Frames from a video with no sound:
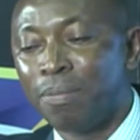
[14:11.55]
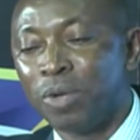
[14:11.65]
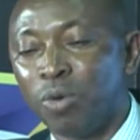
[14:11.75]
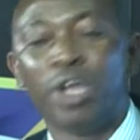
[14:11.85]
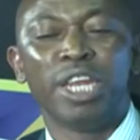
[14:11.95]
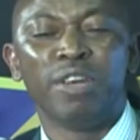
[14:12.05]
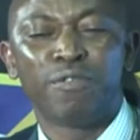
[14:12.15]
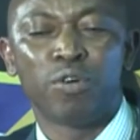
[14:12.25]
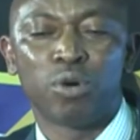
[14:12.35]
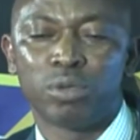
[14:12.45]
going in
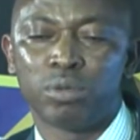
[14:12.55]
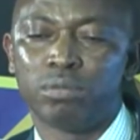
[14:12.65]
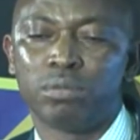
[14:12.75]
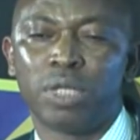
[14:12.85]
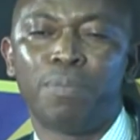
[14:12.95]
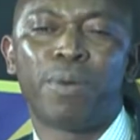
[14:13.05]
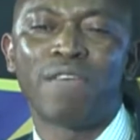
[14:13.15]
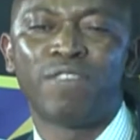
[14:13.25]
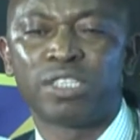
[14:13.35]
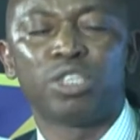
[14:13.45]
for a
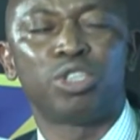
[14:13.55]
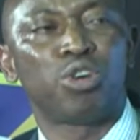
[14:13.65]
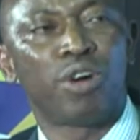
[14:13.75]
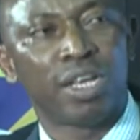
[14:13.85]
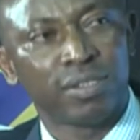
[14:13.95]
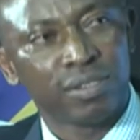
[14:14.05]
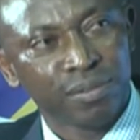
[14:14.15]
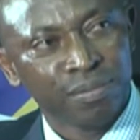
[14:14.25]
private insurance.